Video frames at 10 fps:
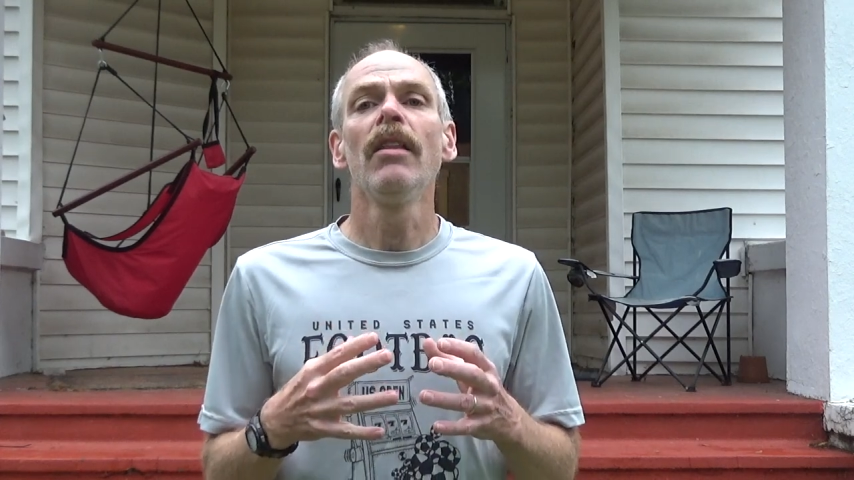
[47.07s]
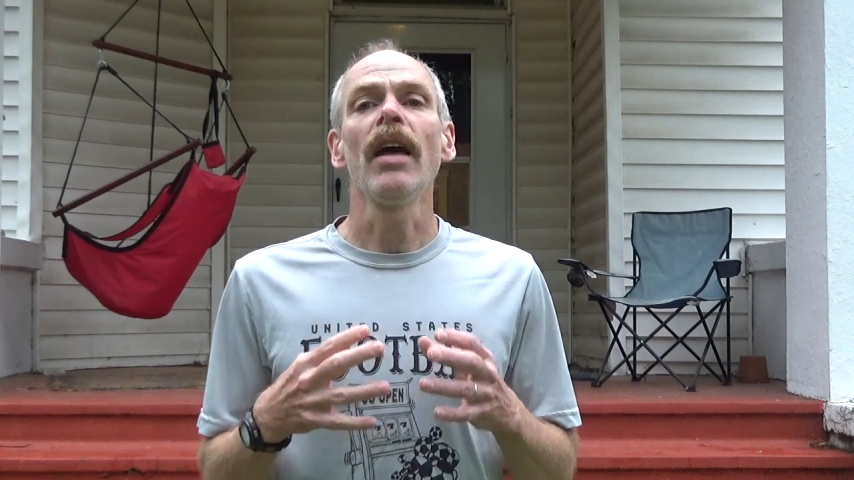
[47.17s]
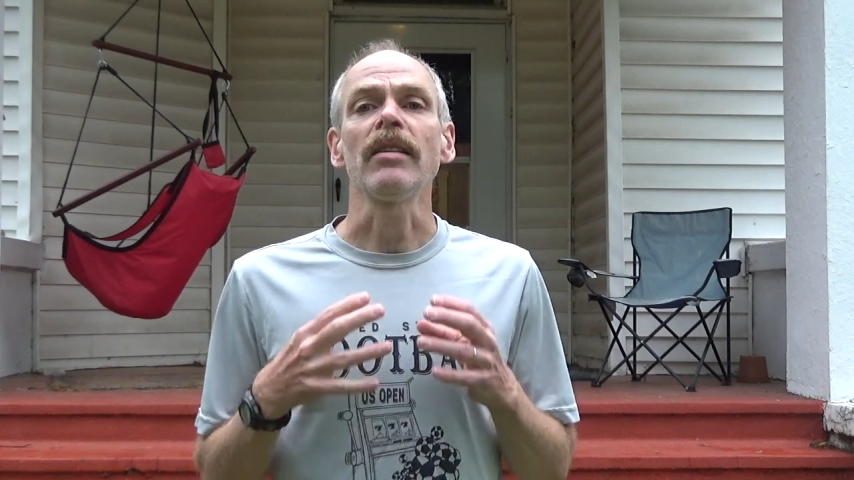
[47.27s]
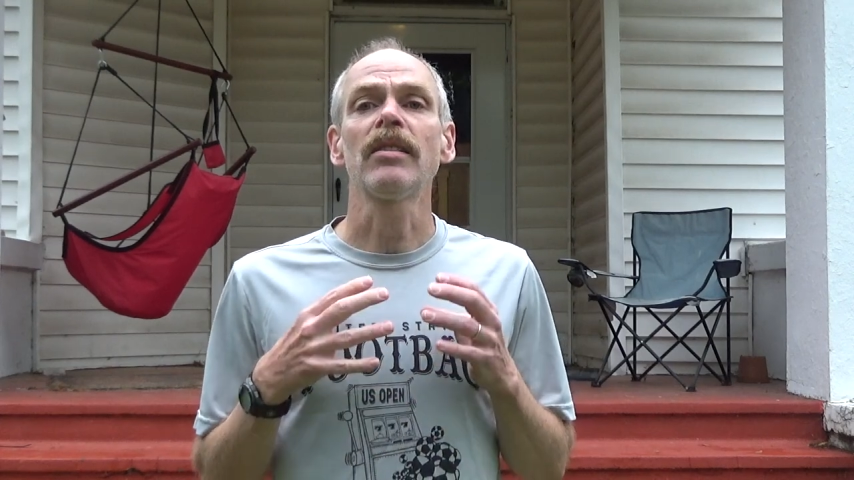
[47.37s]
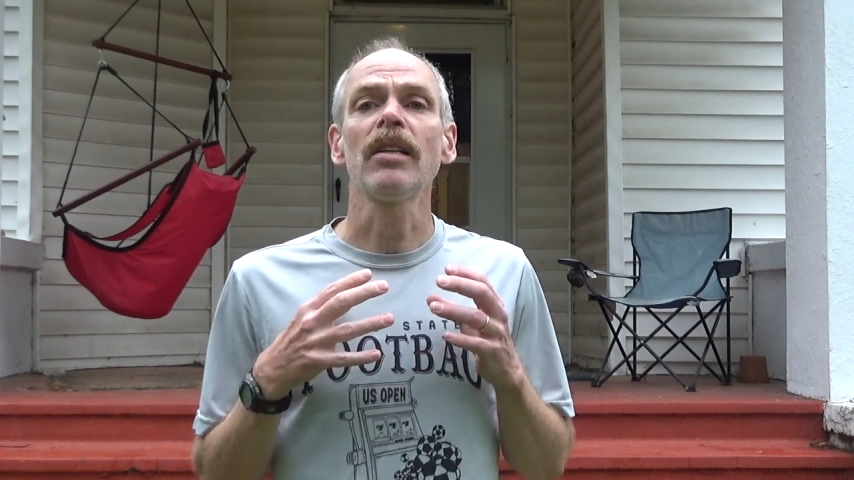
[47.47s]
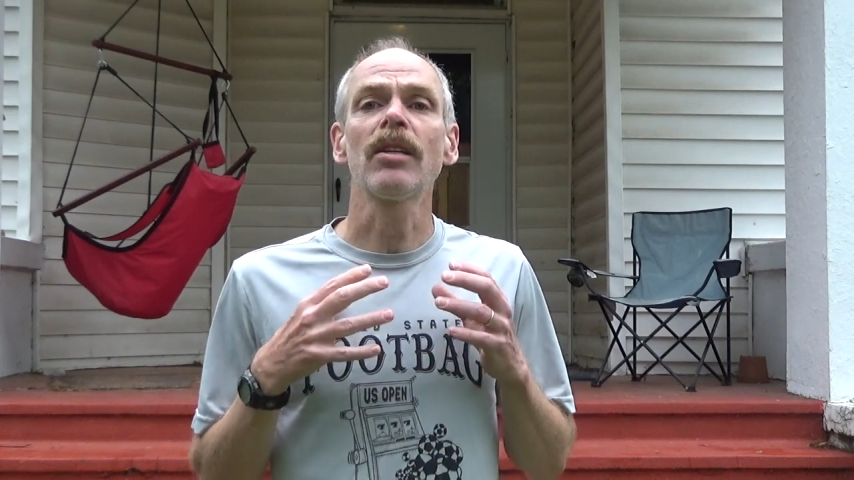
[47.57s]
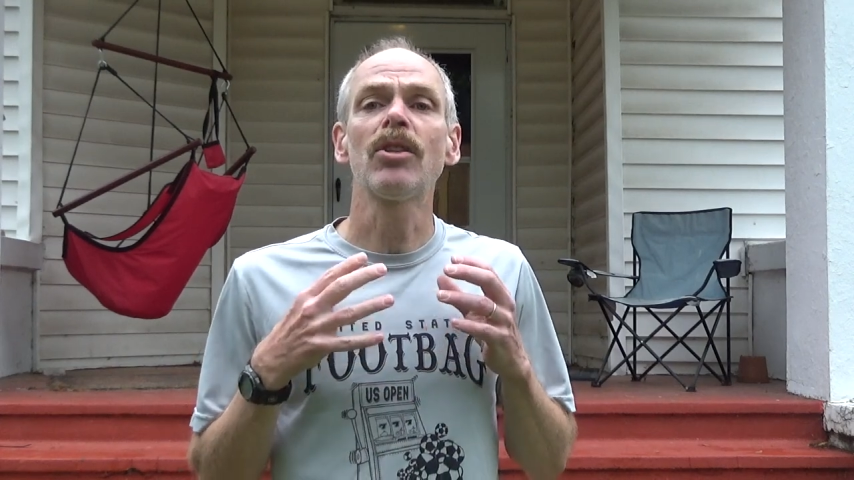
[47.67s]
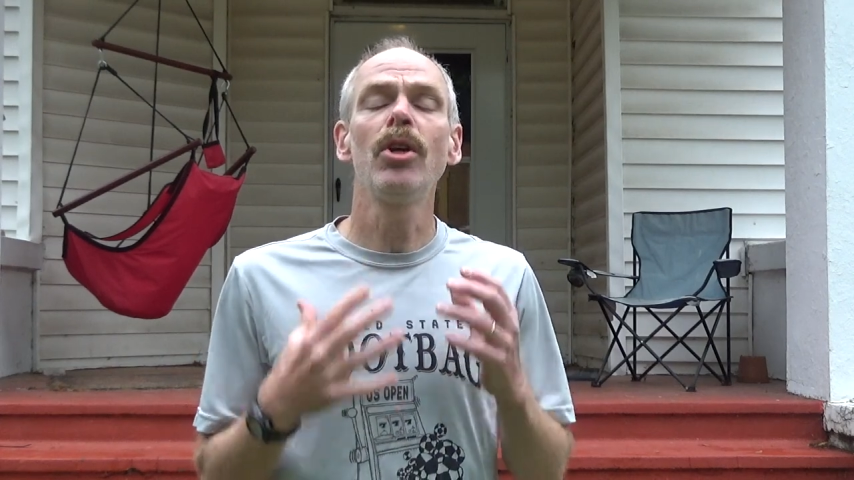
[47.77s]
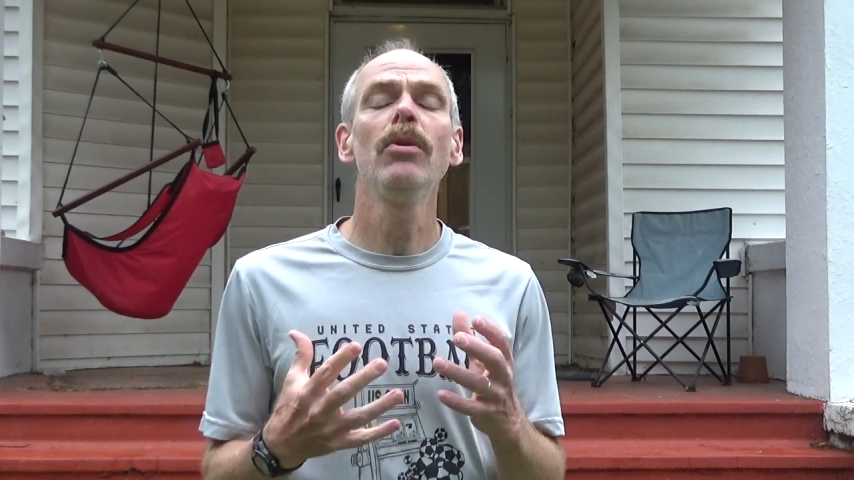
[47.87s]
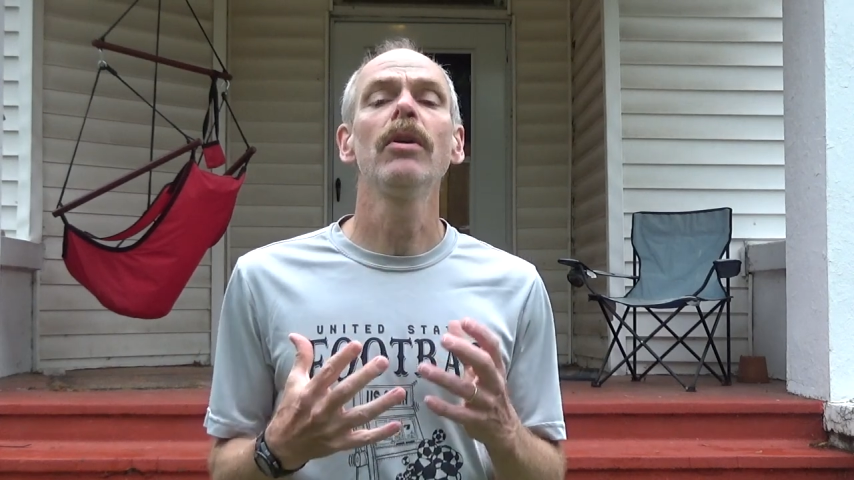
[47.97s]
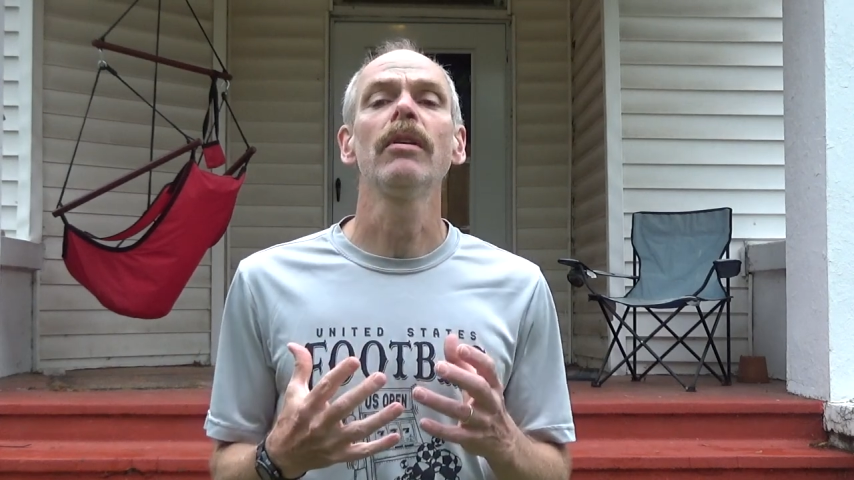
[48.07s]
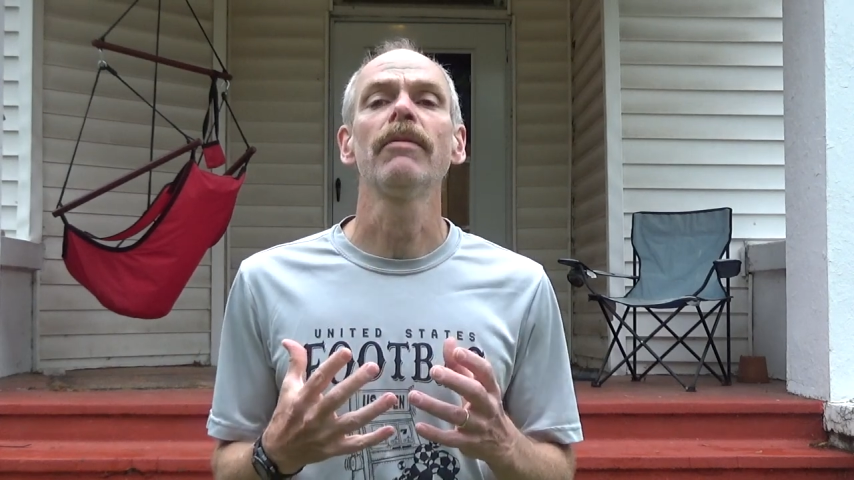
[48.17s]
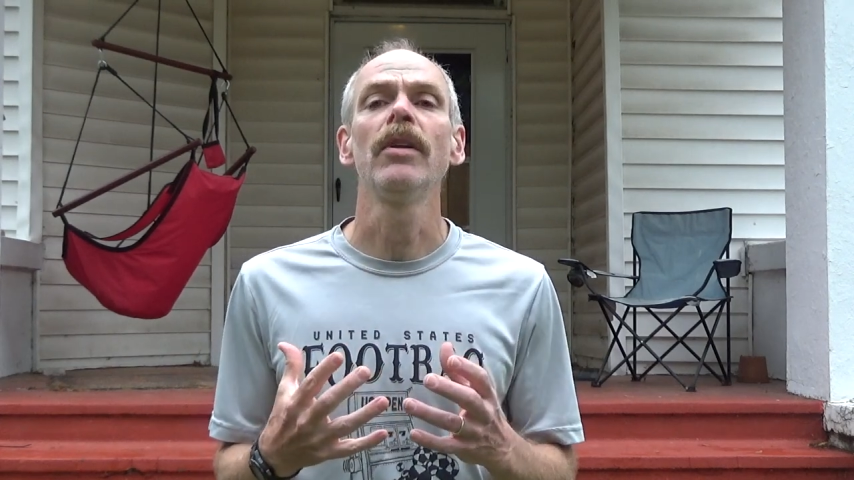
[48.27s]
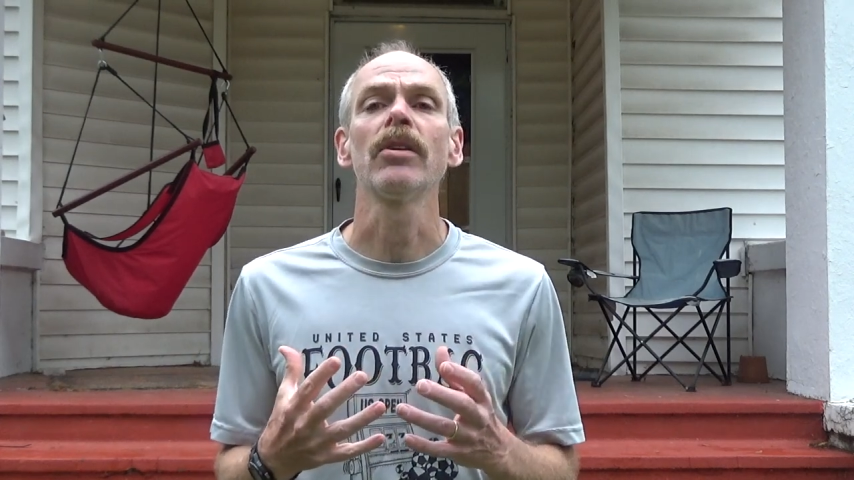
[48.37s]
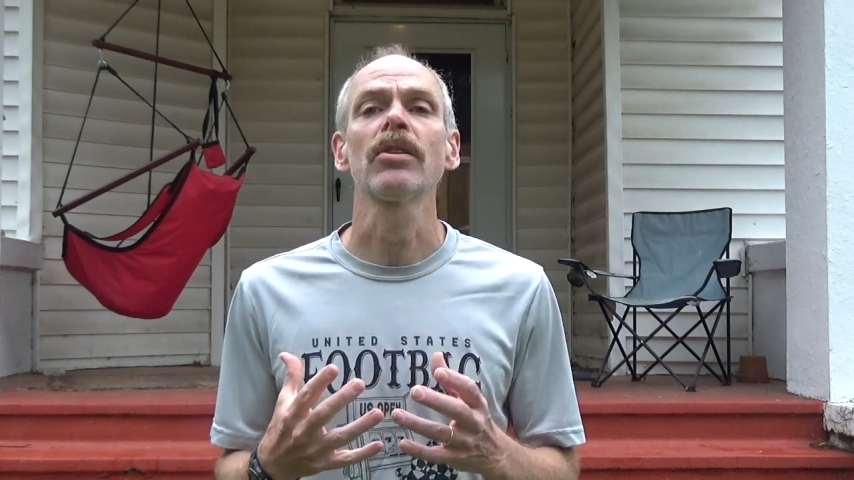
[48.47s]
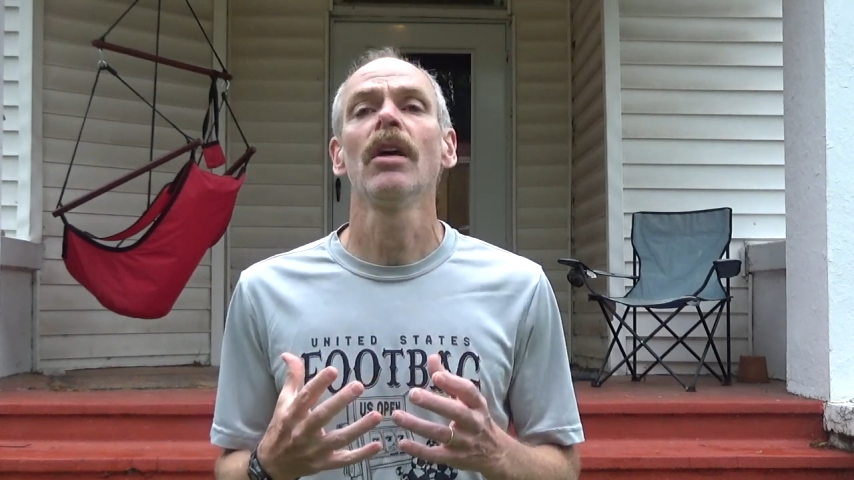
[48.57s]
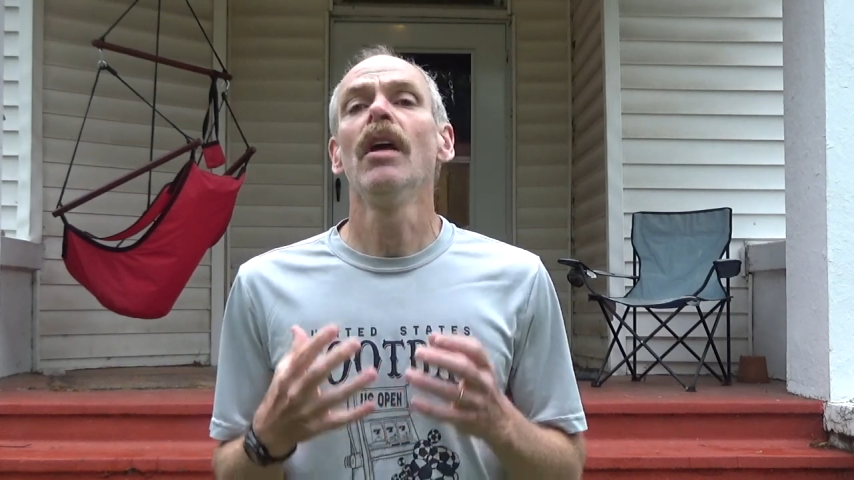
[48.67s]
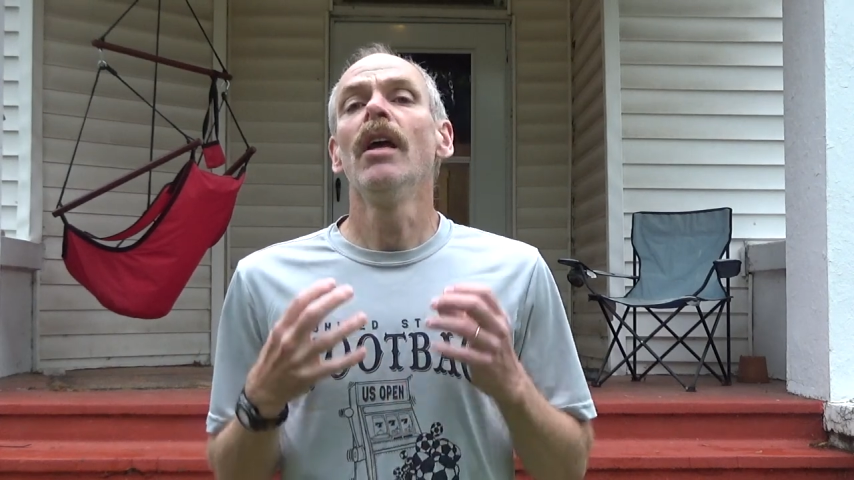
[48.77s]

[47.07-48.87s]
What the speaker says: that stick-to-itiveness